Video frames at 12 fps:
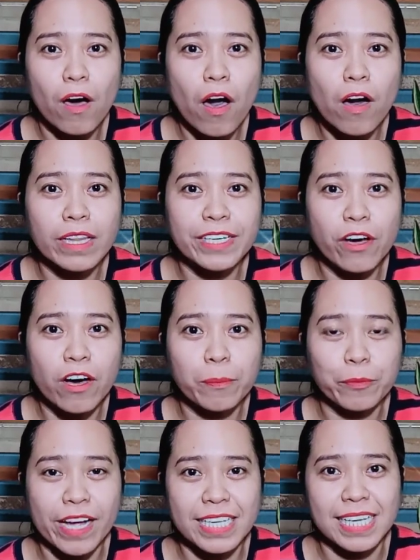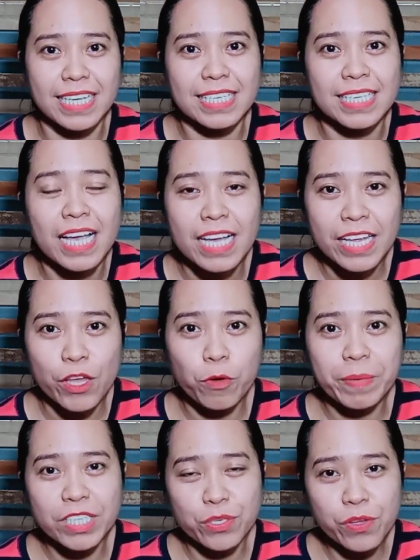all in all prizes.
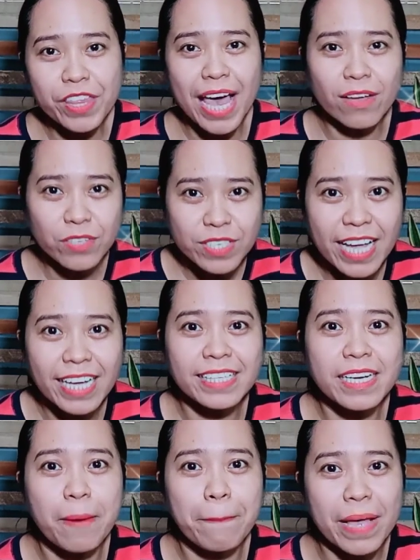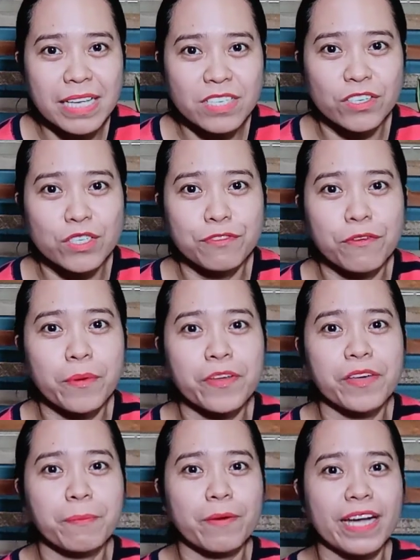There will be 2,000 pesos
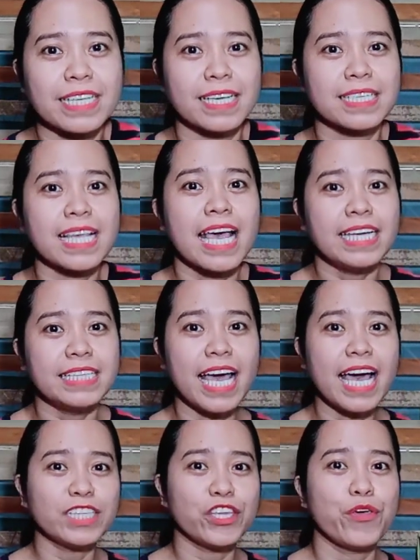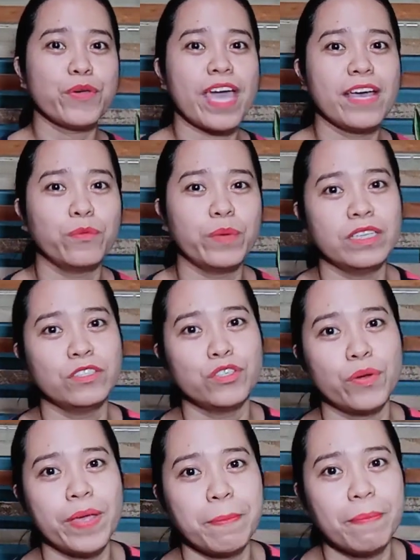for the prizes that you can win
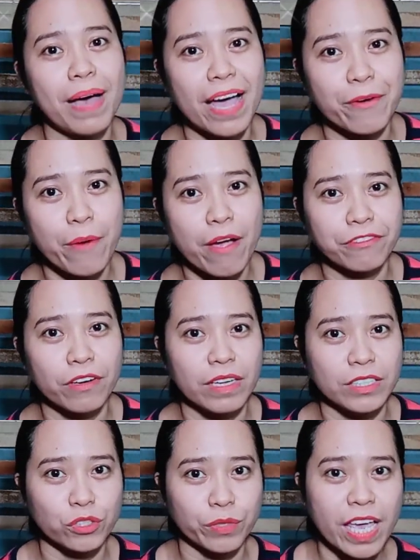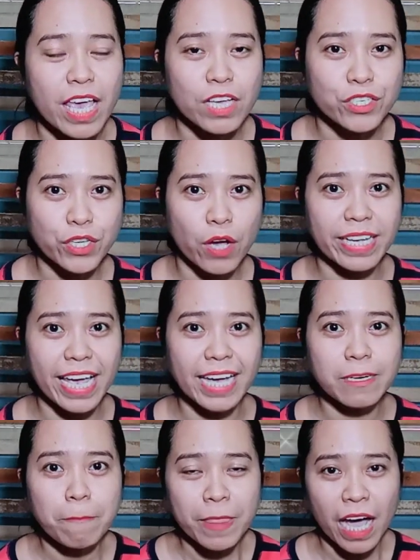during my raffle. So
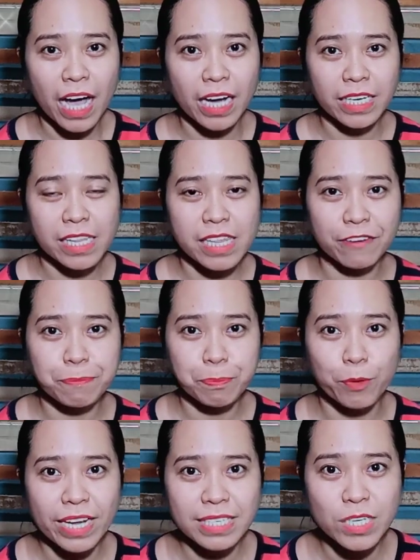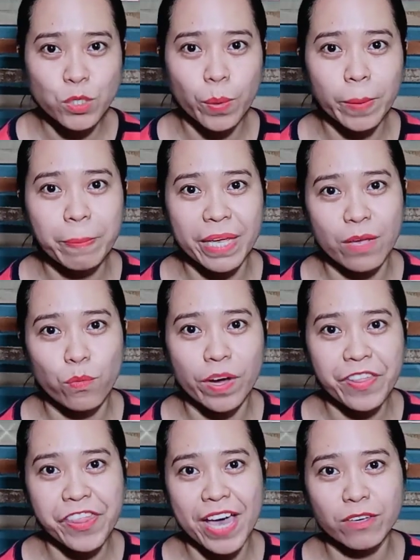again, the prizes will be
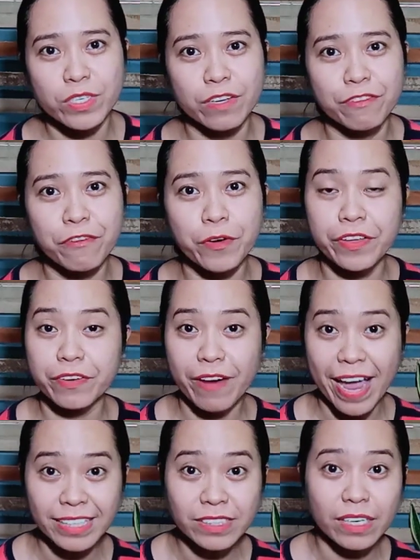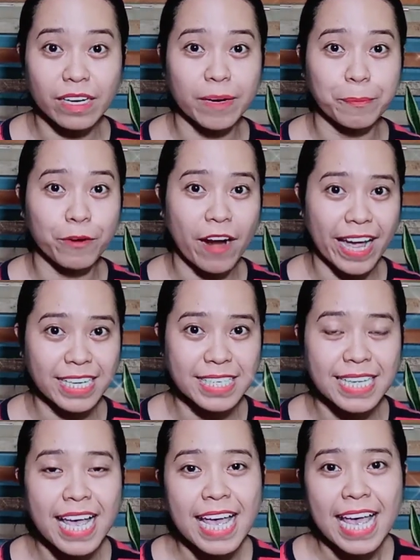1,000 for the grand
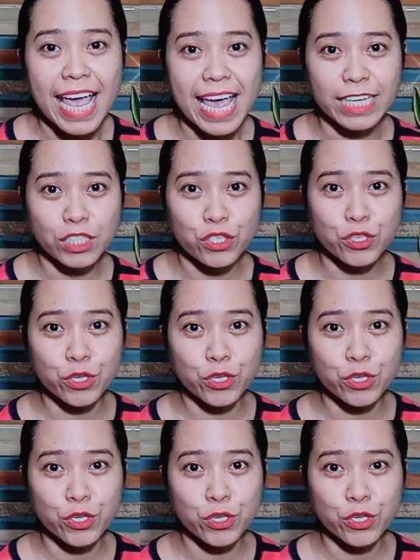prize, and